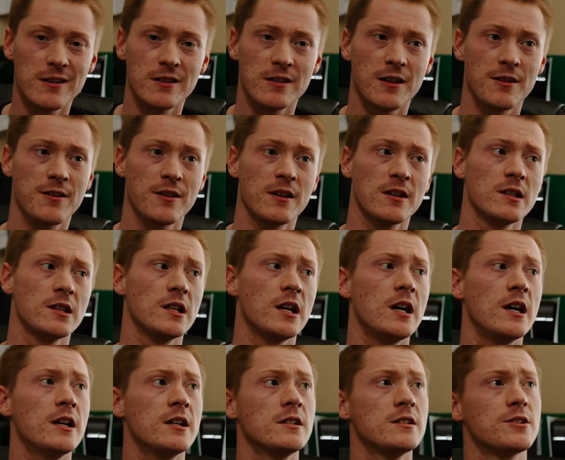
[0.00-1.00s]
And I think a
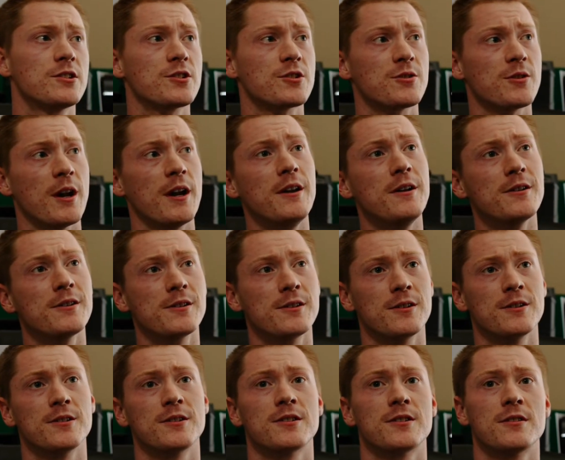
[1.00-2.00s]
lot of
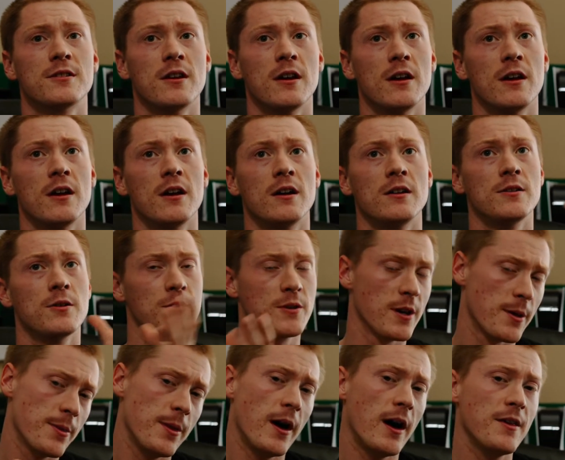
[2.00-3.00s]
trainers don't
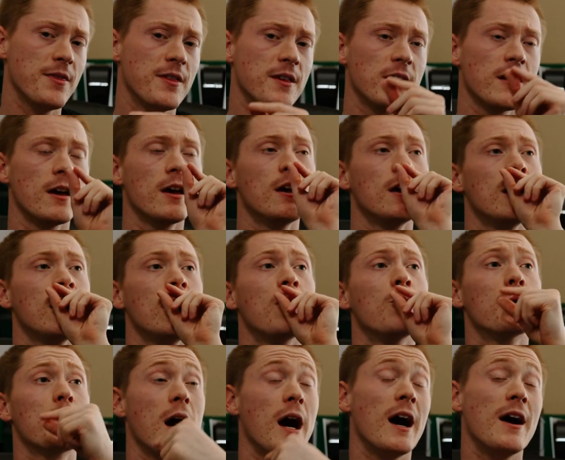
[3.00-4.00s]
get that. I think
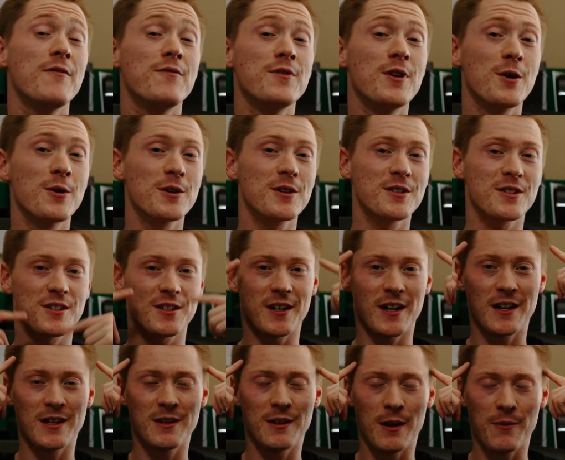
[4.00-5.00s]
what I've noticed,
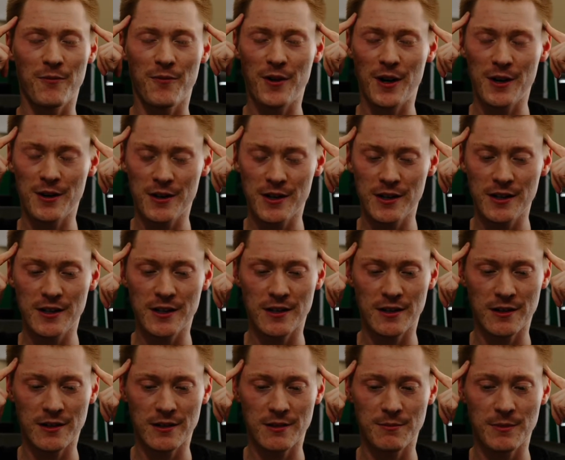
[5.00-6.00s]
I, am very
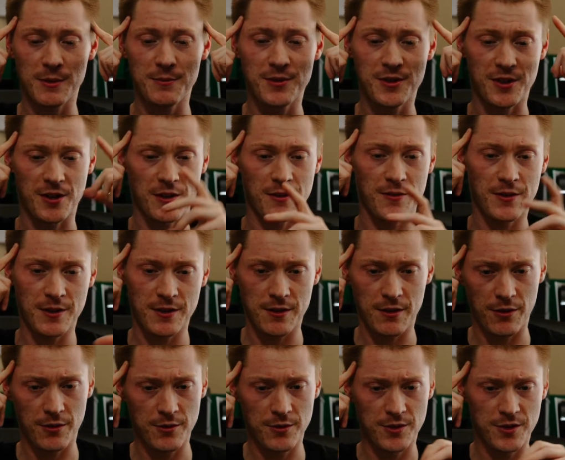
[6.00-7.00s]
um, observant
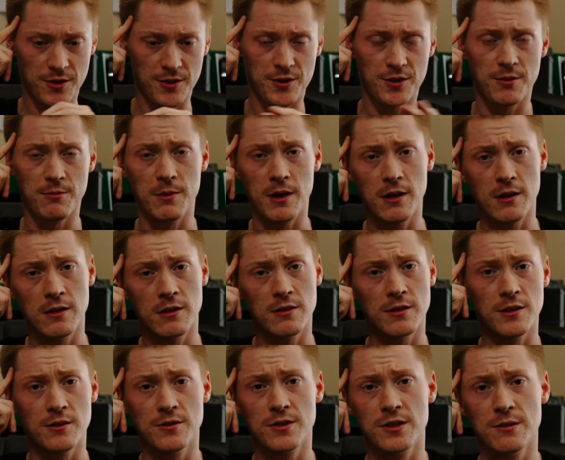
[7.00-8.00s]
through social media and
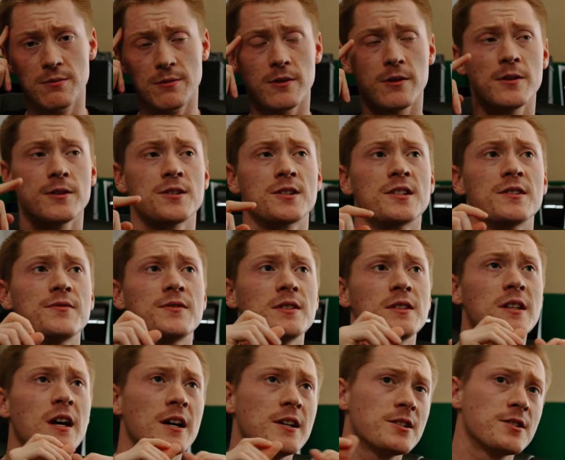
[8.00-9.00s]
YouTube and all that stuff. A
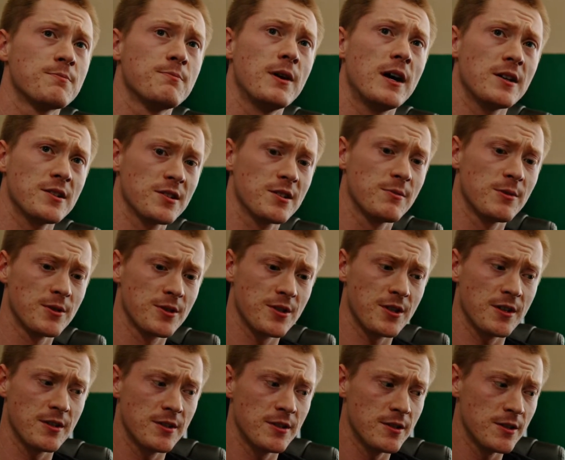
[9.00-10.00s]
lot of basketball
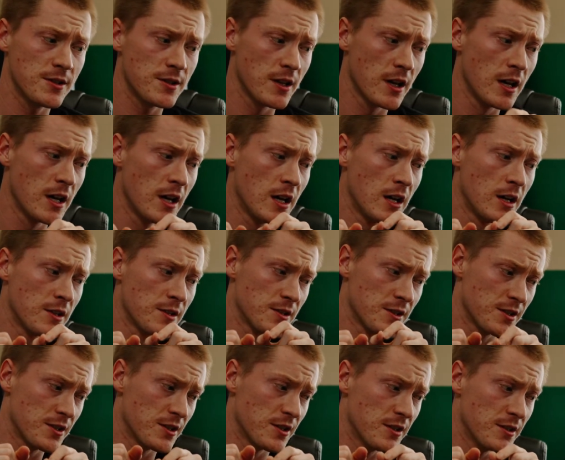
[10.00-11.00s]
trainers,
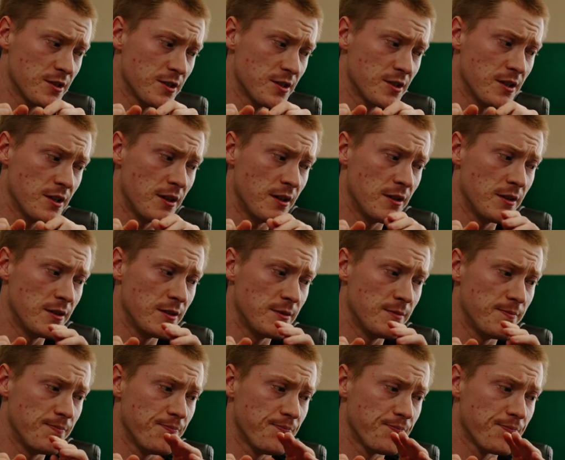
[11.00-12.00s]
such as
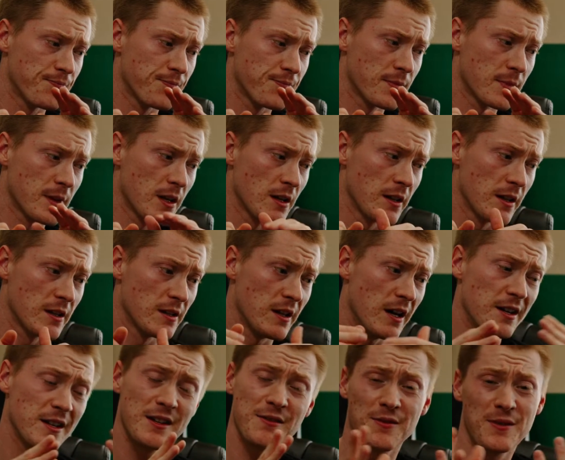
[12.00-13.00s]
um, like a
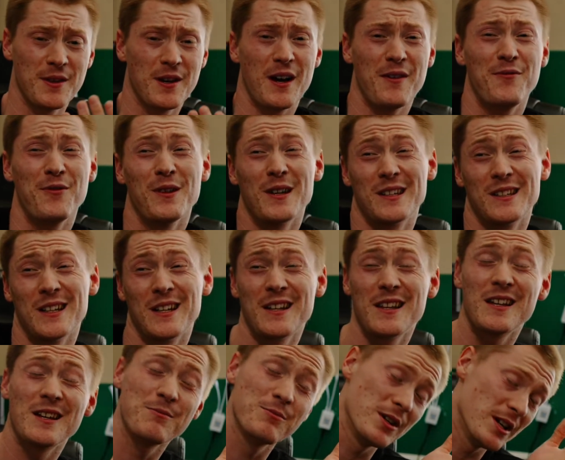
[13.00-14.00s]
lot of even the, I feel like a lot of
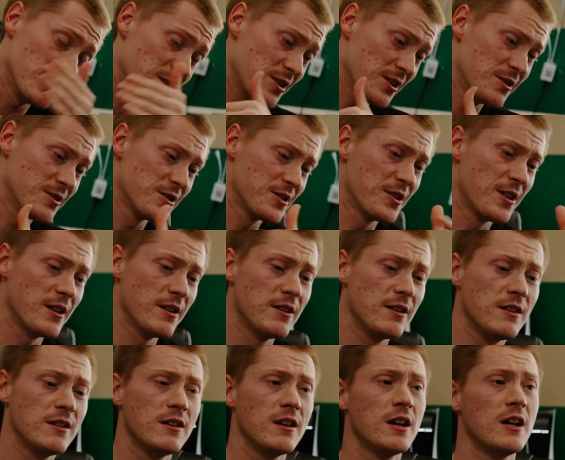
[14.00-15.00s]
the NBA trainers
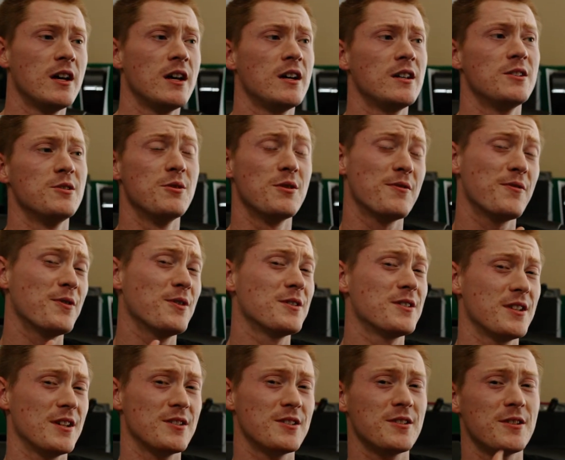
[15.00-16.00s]
they do it for
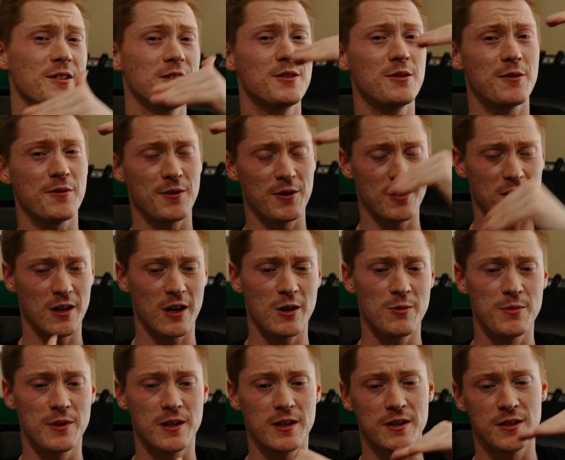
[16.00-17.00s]
attention, they do it for
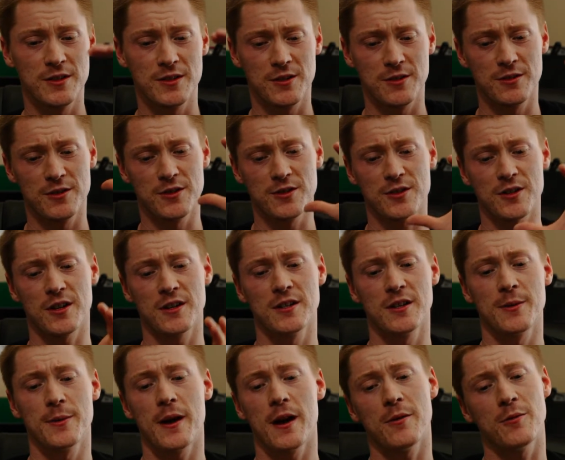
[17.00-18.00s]
clout because they're just trying to
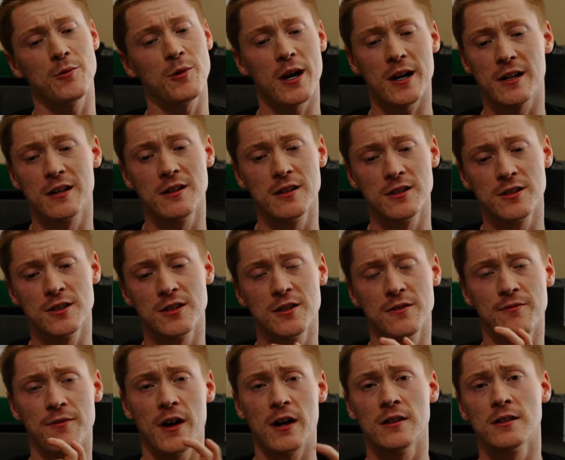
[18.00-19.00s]
get that recognition
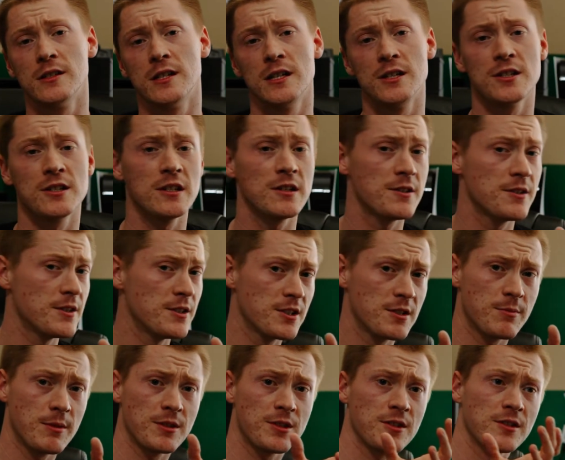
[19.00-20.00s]
and validation out there,
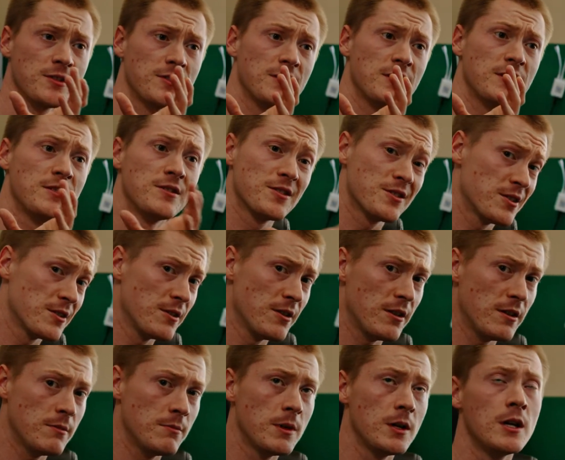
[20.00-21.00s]
especially on
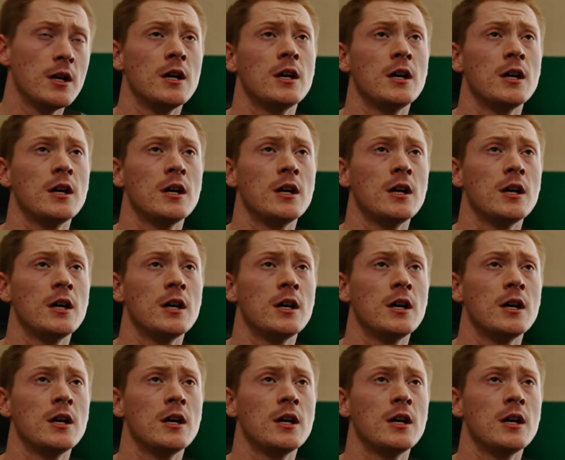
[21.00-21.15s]
Instagram.